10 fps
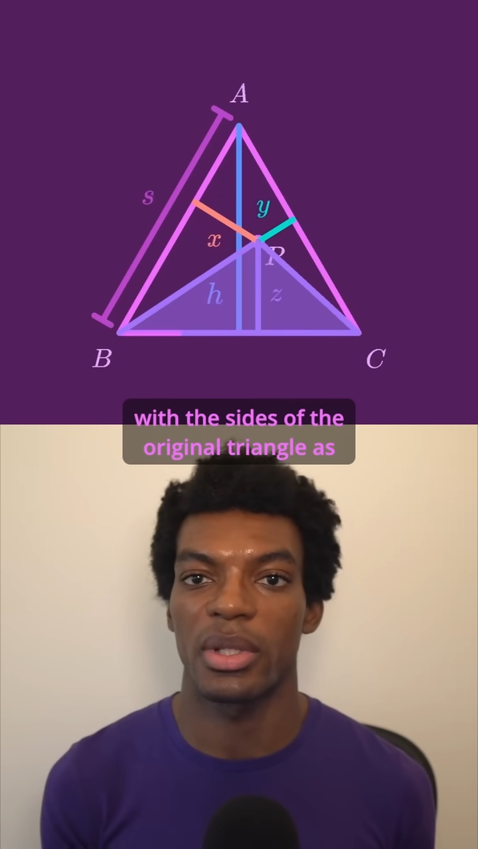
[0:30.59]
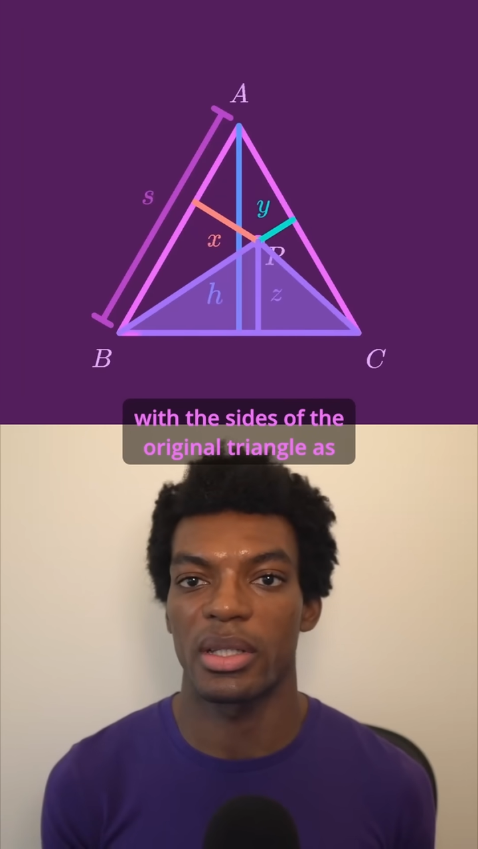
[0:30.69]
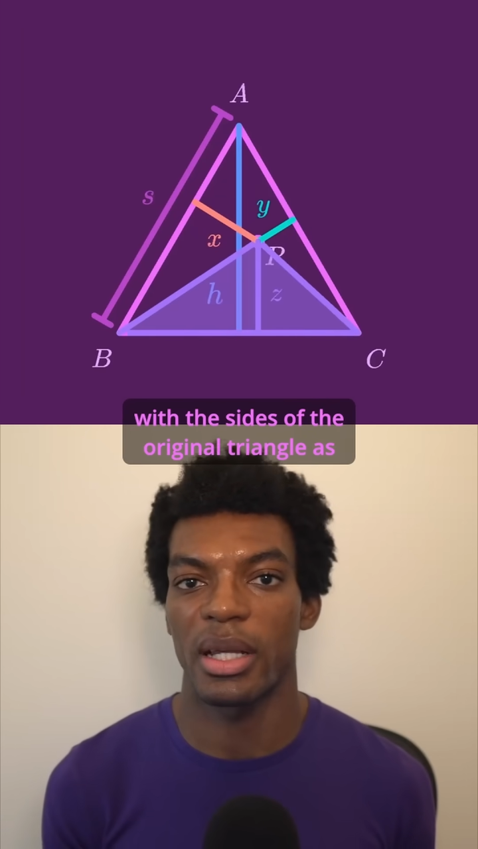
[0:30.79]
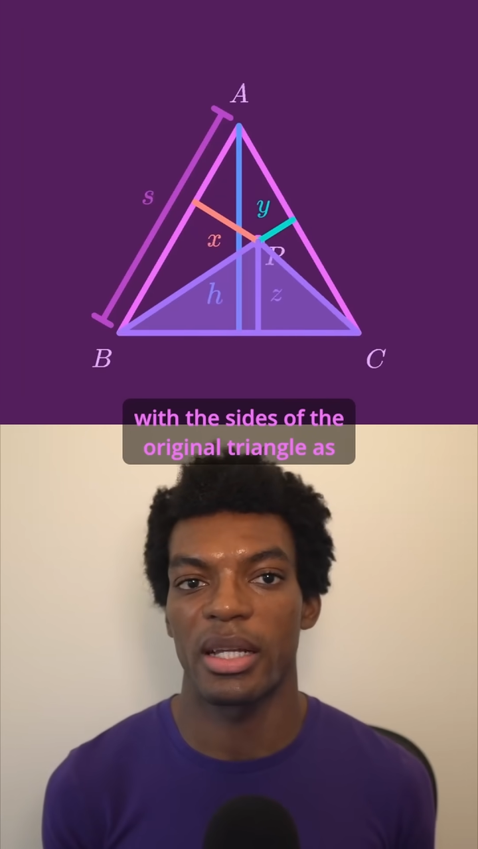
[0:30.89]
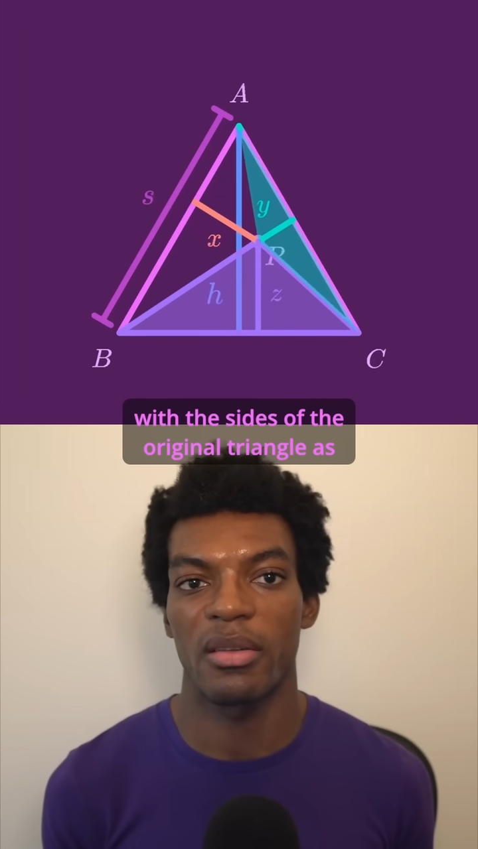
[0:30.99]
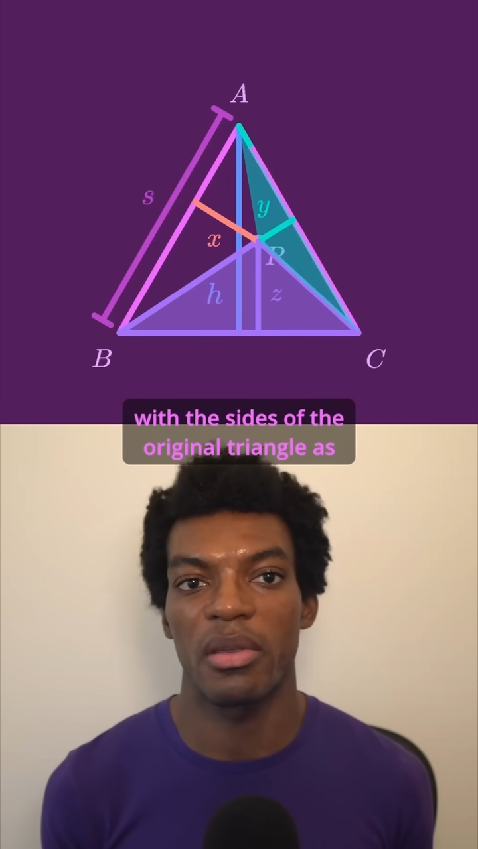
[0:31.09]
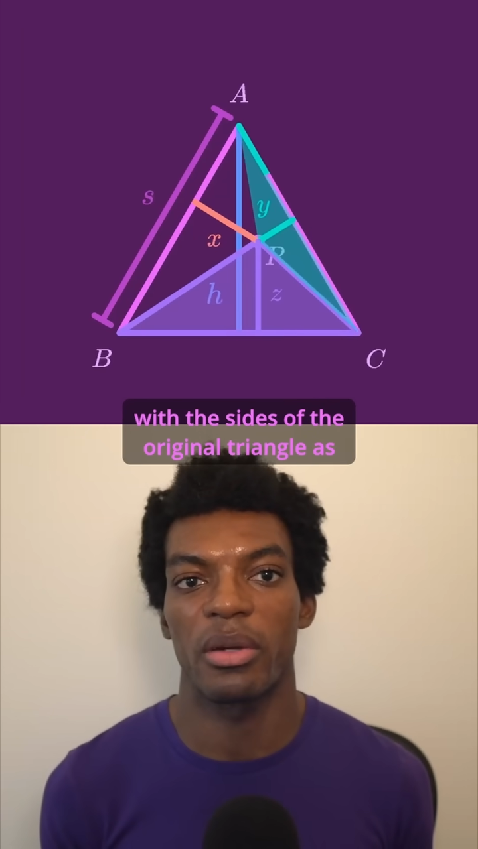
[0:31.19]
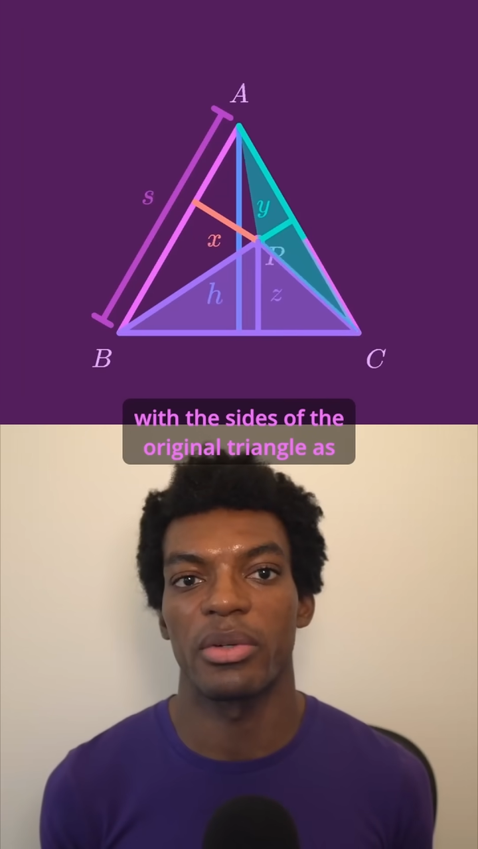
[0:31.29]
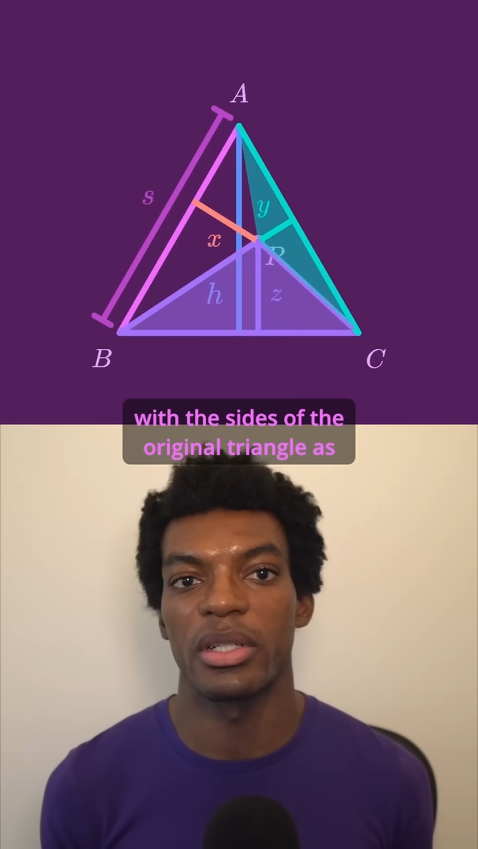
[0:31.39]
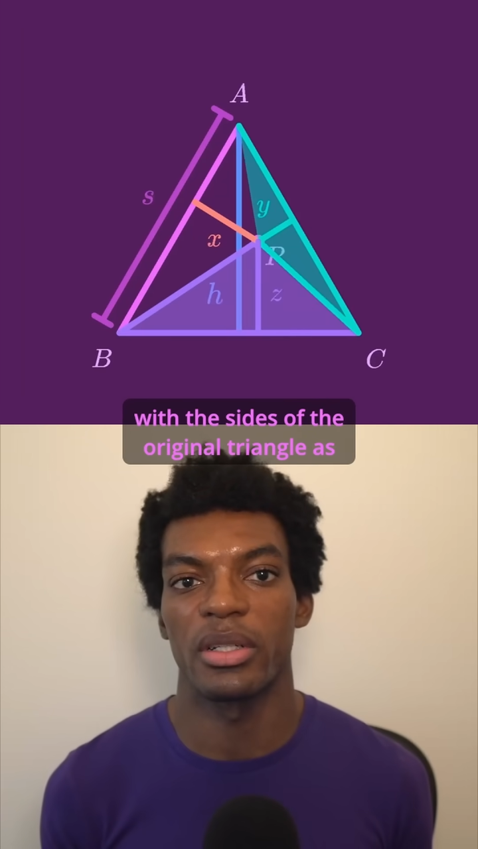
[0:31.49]
the sides of the
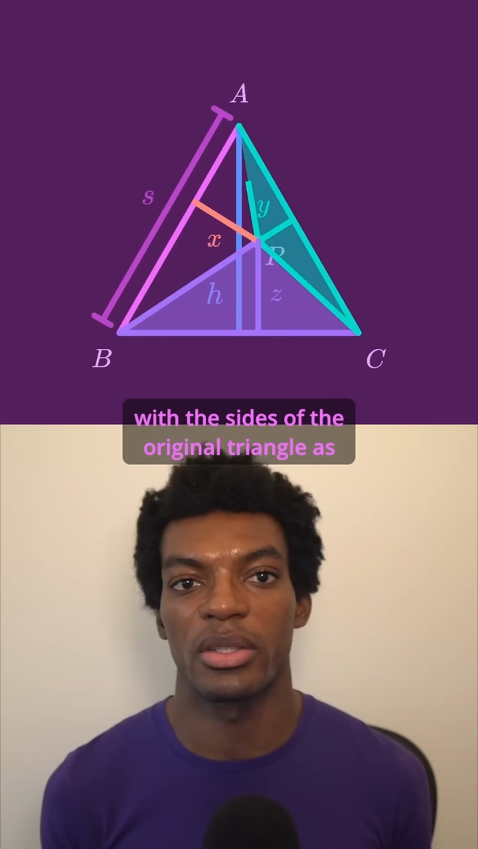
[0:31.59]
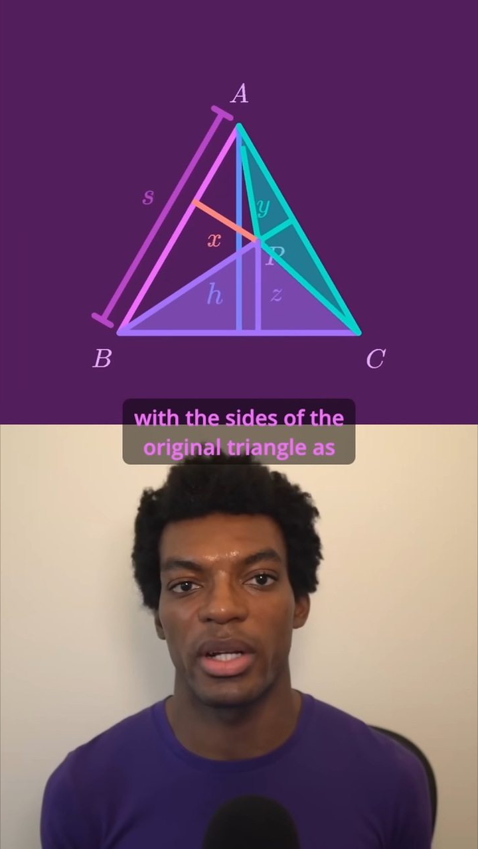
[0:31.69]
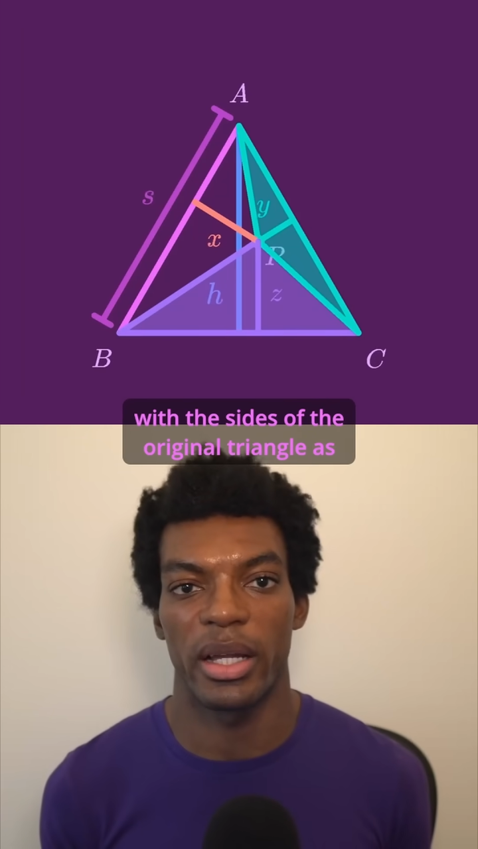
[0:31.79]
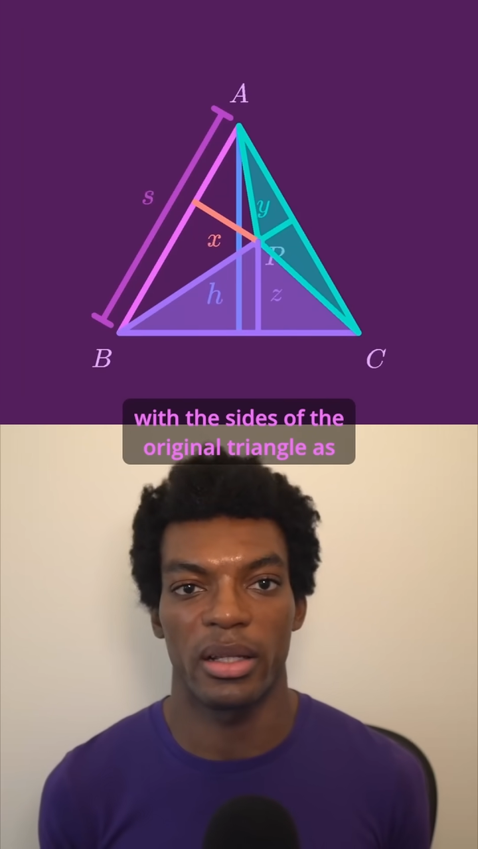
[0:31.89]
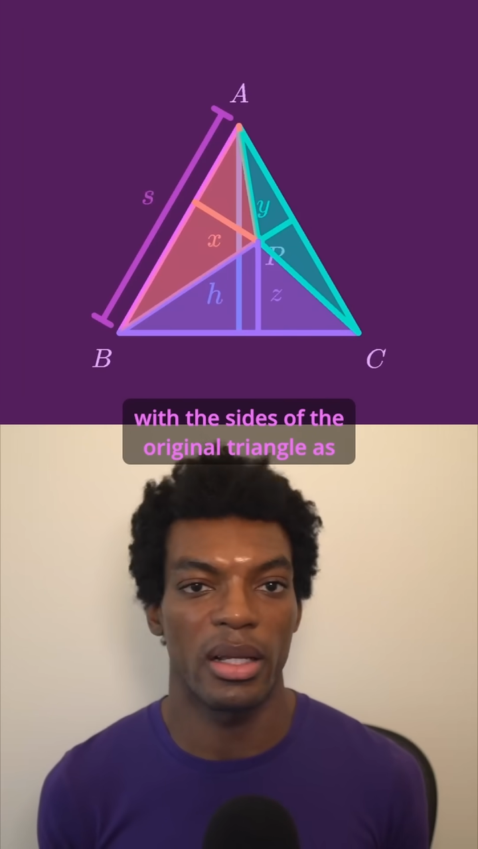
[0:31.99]
original triangle